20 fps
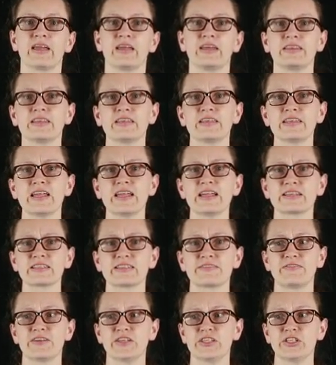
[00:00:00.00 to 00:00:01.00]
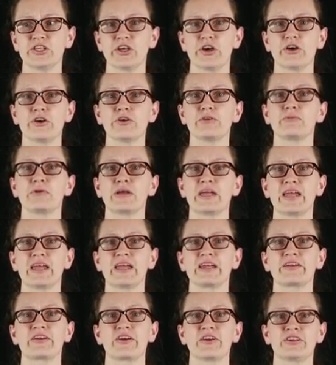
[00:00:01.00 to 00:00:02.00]
In the next video,
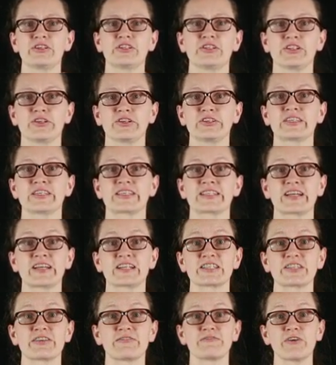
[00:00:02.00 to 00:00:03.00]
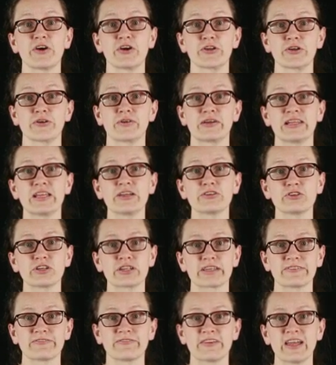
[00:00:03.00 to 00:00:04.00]
we're going to discuss the
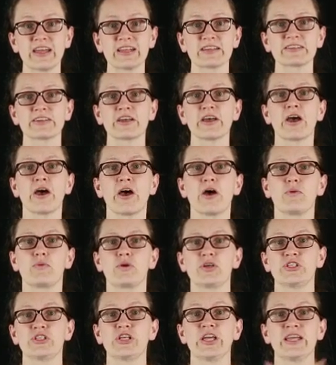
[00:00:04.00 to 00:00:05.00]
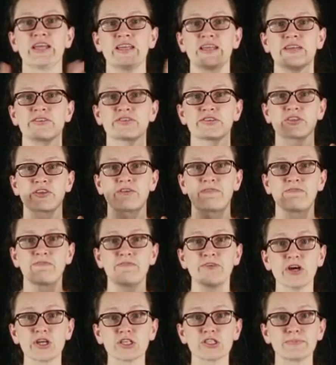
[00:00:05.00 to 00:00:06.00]
photoelectric effect, which is the
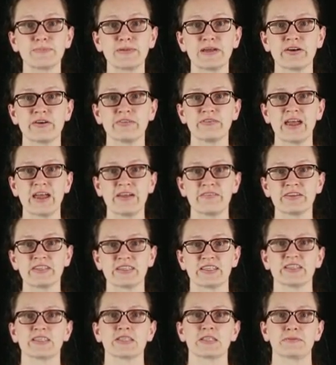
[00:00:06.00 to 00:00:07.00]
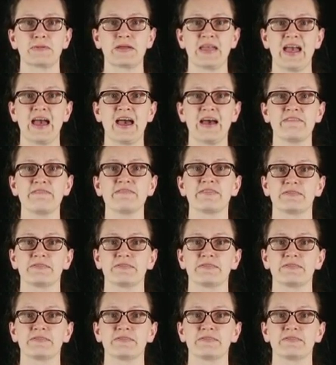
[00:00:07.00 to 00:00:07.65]
first bit of evidence we have